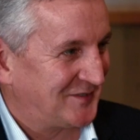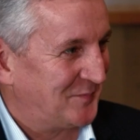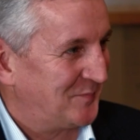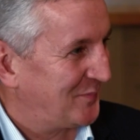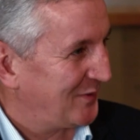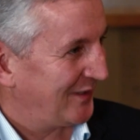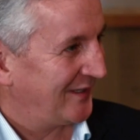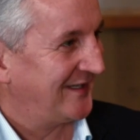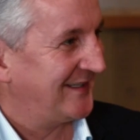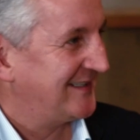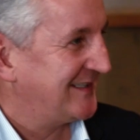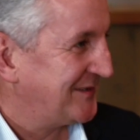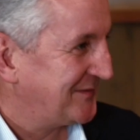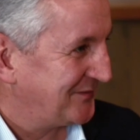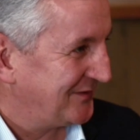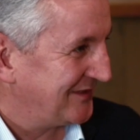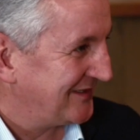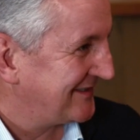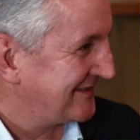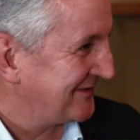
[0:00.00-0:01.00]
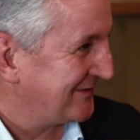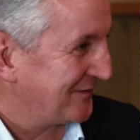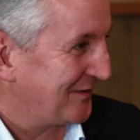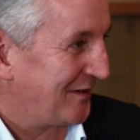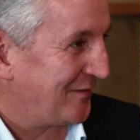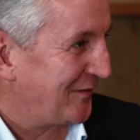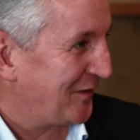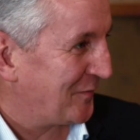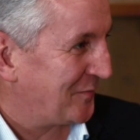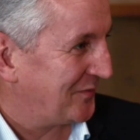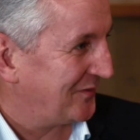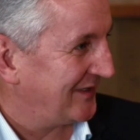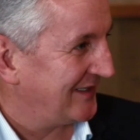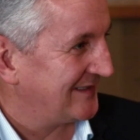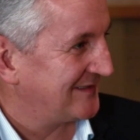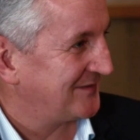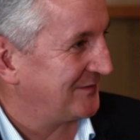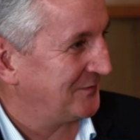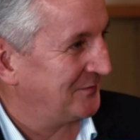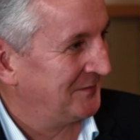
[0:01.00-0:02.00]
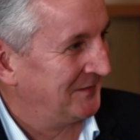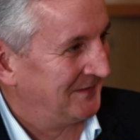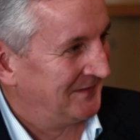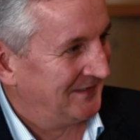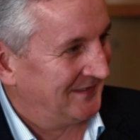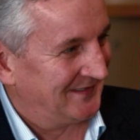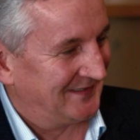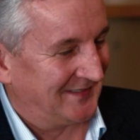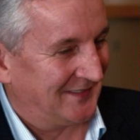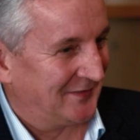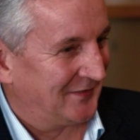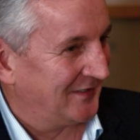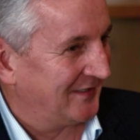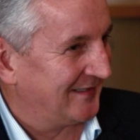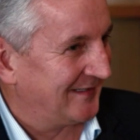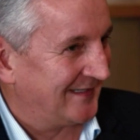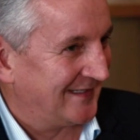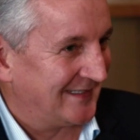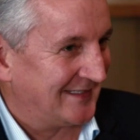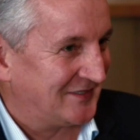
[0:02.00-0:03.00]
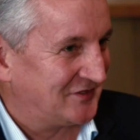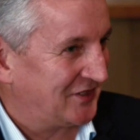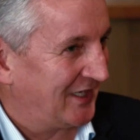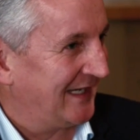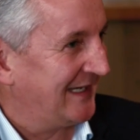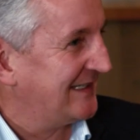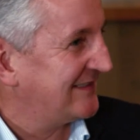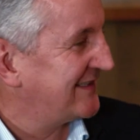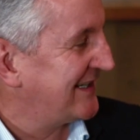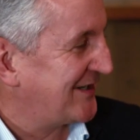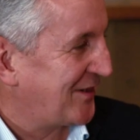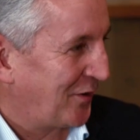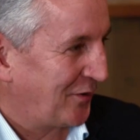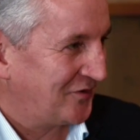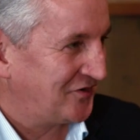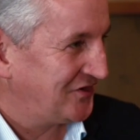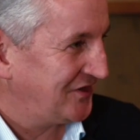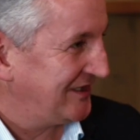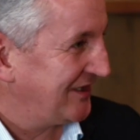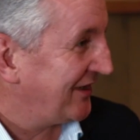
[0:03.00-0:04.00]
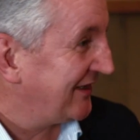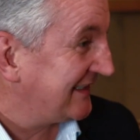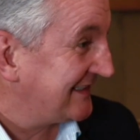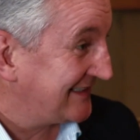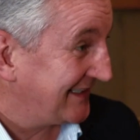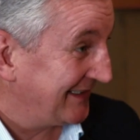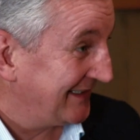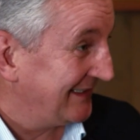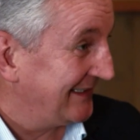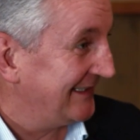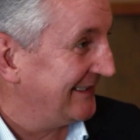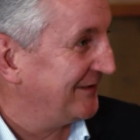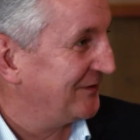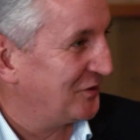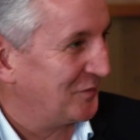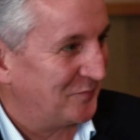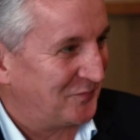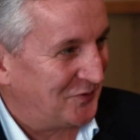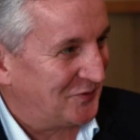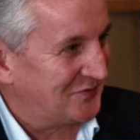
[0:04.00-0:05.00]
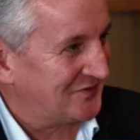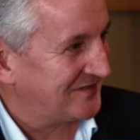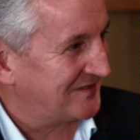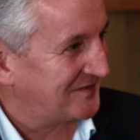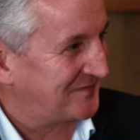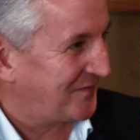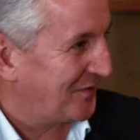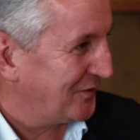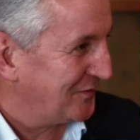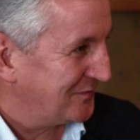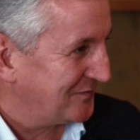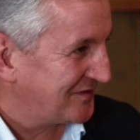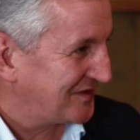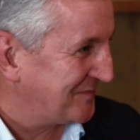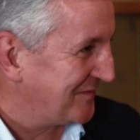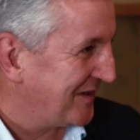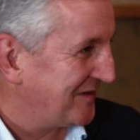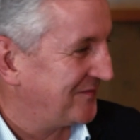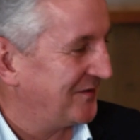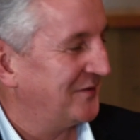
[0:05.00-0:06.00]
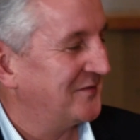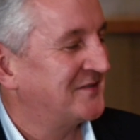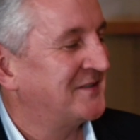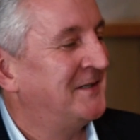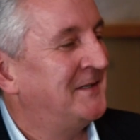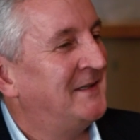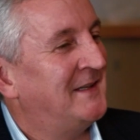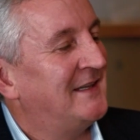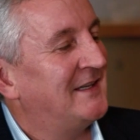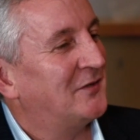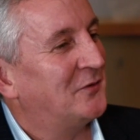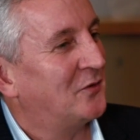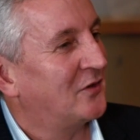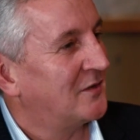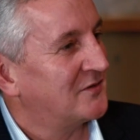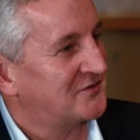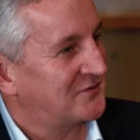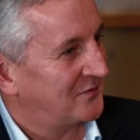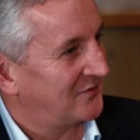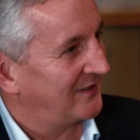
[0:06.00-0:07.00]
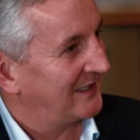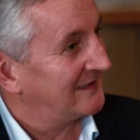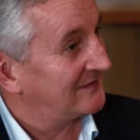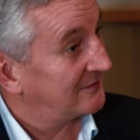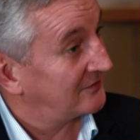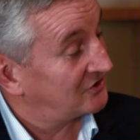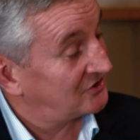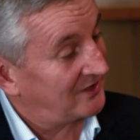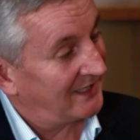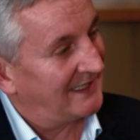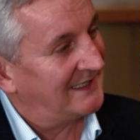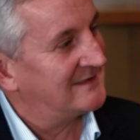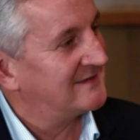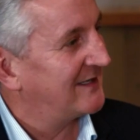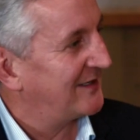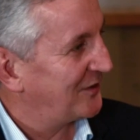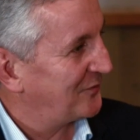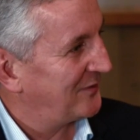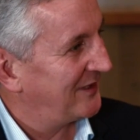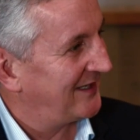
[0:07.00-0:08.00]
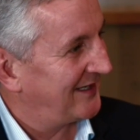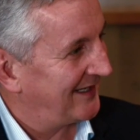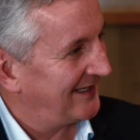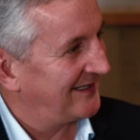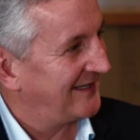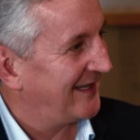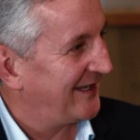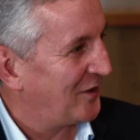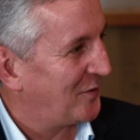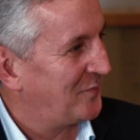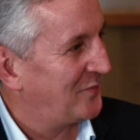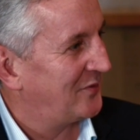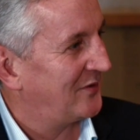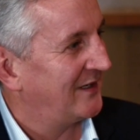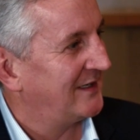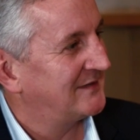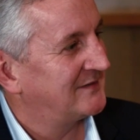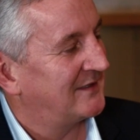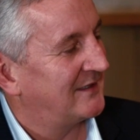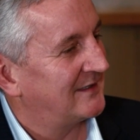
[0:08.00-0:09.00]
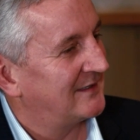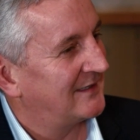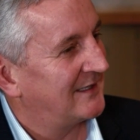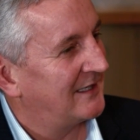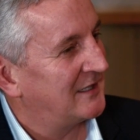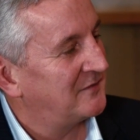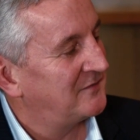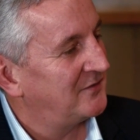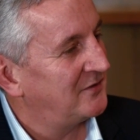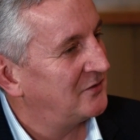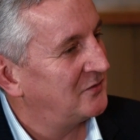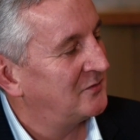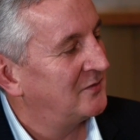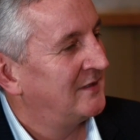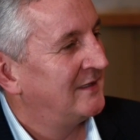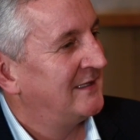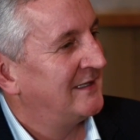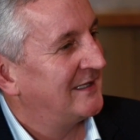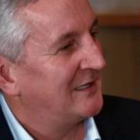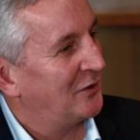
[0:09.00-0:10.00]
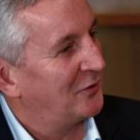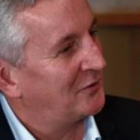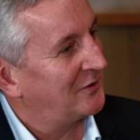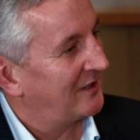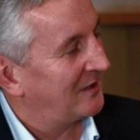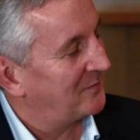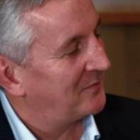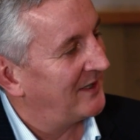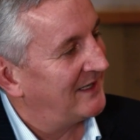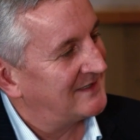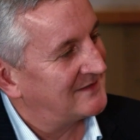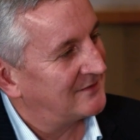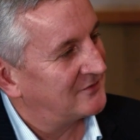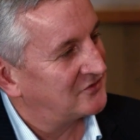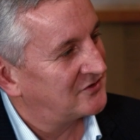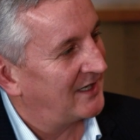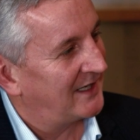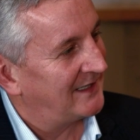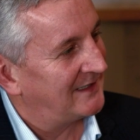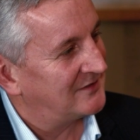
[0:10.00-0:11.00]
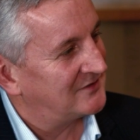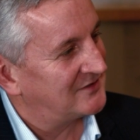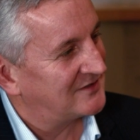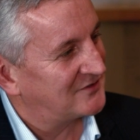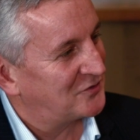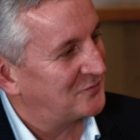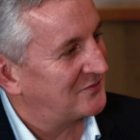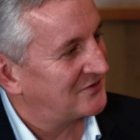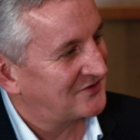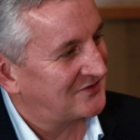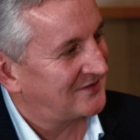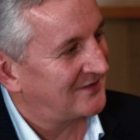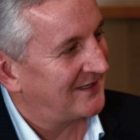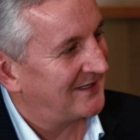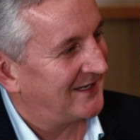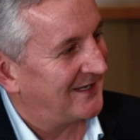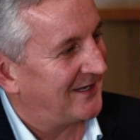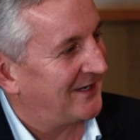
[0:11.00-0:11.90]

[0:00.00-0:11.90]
is completely different to how I operate. So they change technology, IT, computers, phones, smartphones, all those sort of things are changing the way they operate. And if you look at the pace of change, it's almost